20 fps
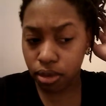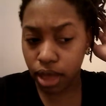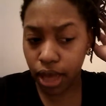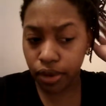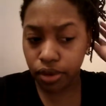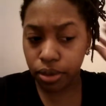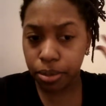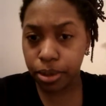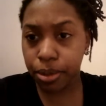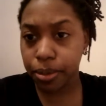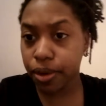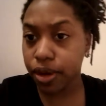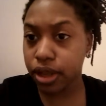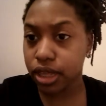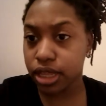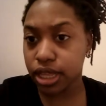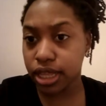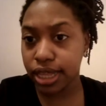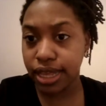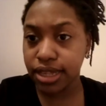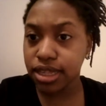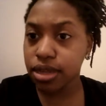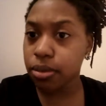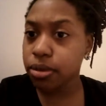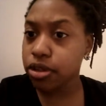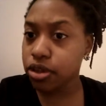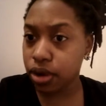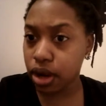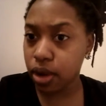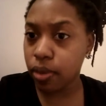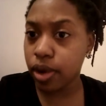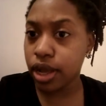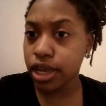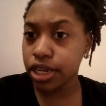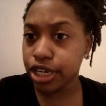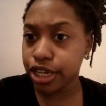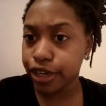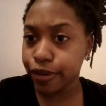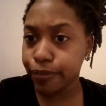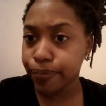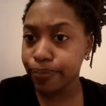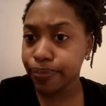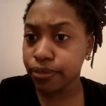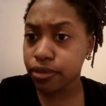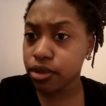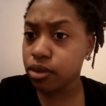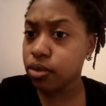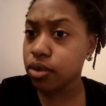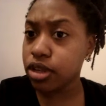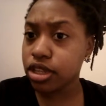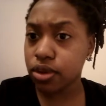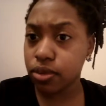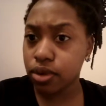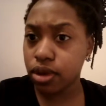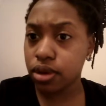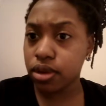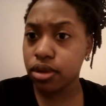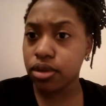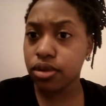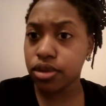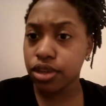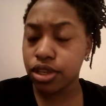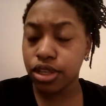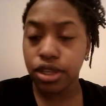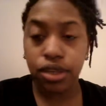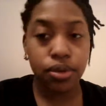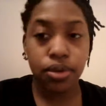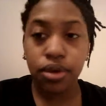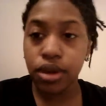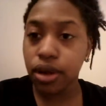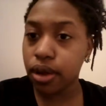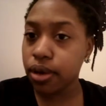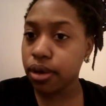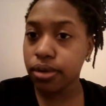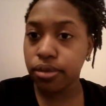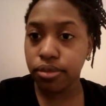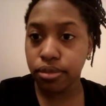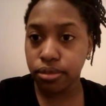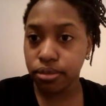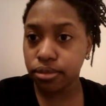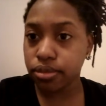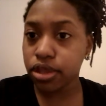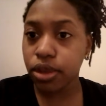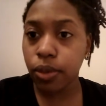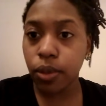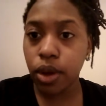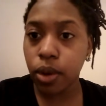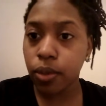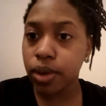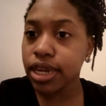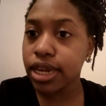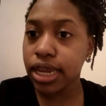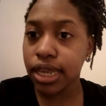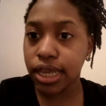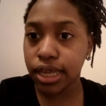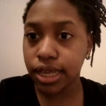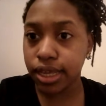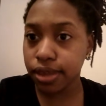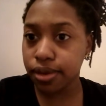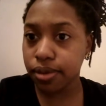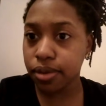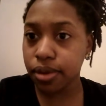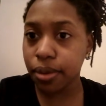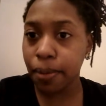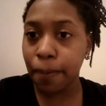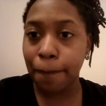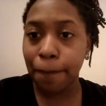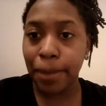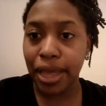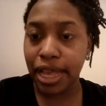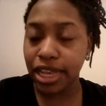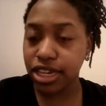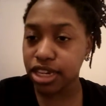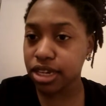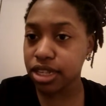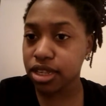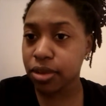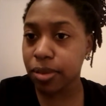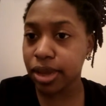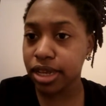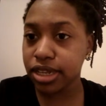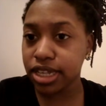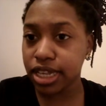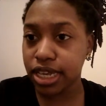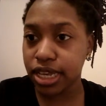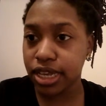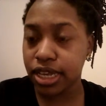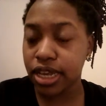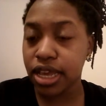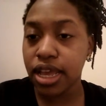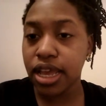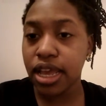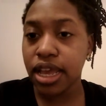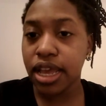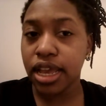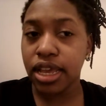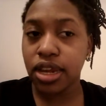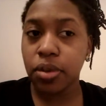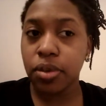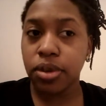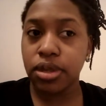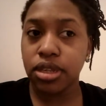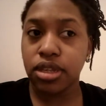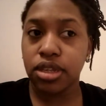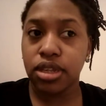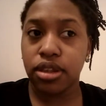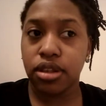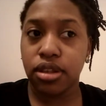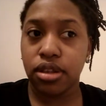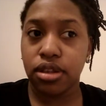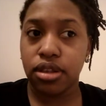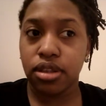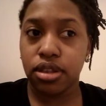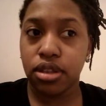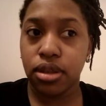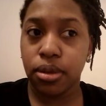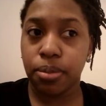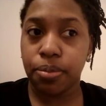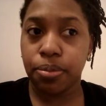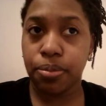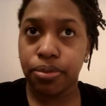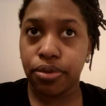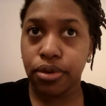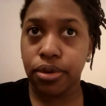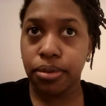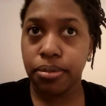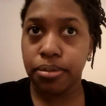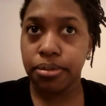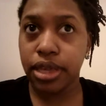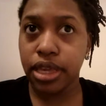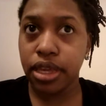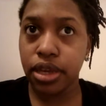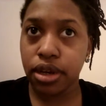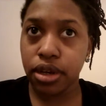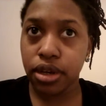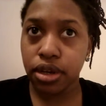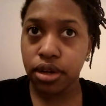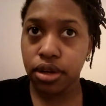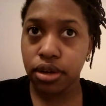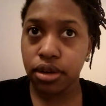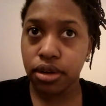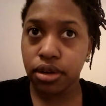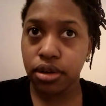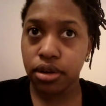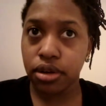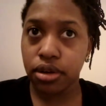I remember the last episode I watched was the one, the one with Negan bashing at somebody's head, and it was the premiere.